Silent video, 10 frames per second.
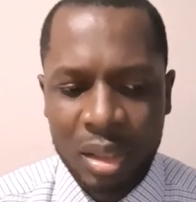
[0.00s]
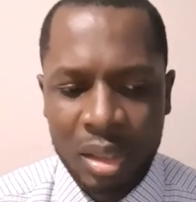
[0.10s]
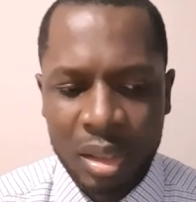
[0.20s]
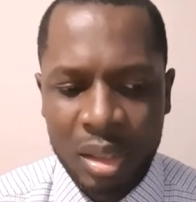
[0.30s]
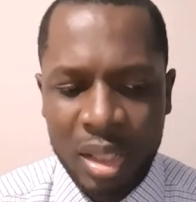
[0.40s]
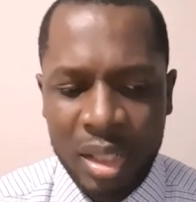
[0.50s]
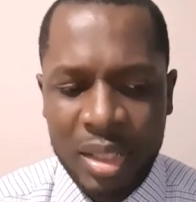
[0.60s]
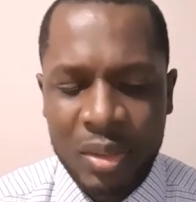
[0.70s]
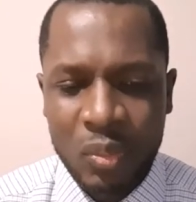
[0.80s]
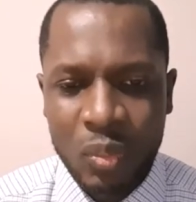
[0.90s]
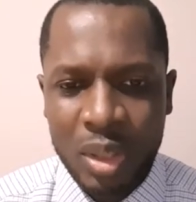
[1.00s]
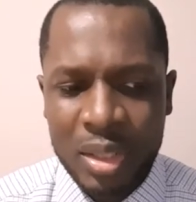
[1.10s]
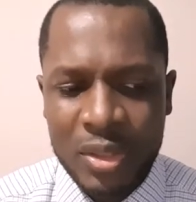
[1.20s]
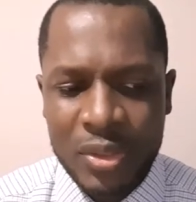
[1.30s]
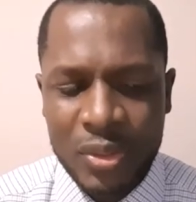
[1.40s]
they didn't
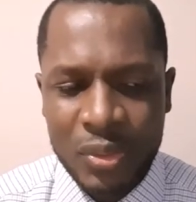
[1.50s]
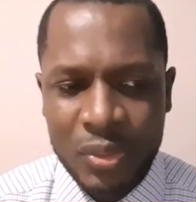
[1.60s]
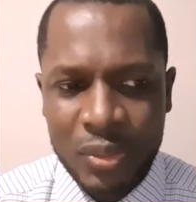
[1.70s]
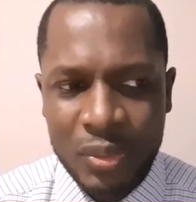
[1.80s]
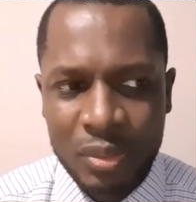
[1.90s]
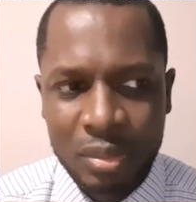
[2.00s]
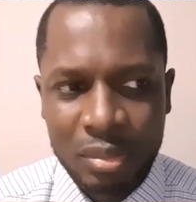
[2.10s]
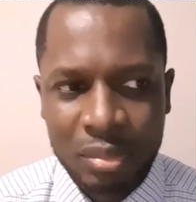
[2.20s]
want to